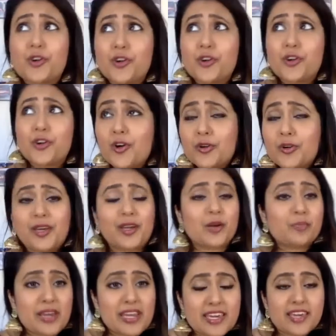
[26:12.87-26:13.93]
cooking or
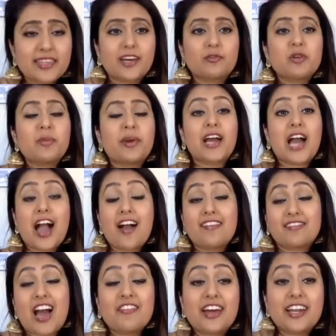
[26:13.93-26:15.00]
baking that we may not have, yep.
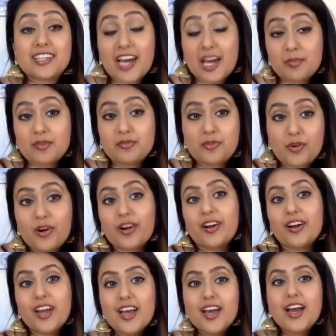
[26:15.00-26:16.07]
have had time before
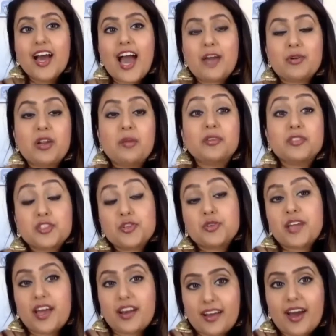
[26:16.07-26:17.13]
and we're able to do
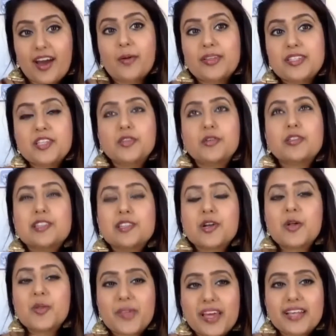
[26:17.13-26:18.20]
that now it's like those little
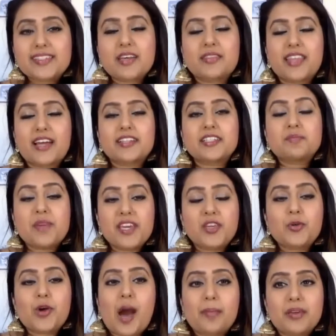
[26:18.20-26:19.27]
things that that just make you
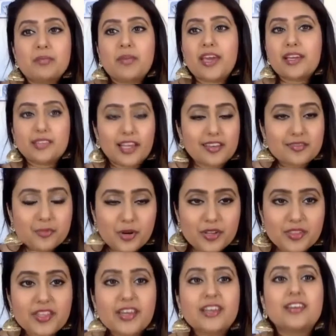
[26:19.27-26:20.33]
happy make life worth
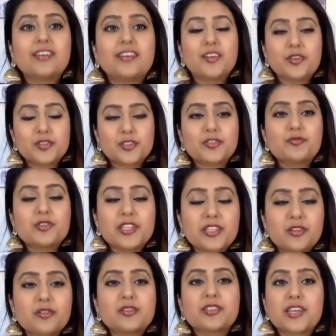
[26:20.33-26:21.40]
it you know just really
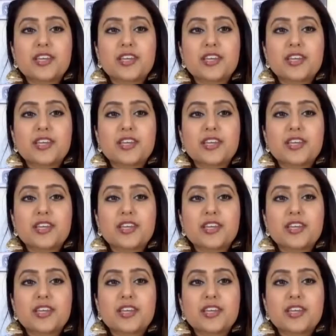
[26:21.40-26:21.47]
those yeah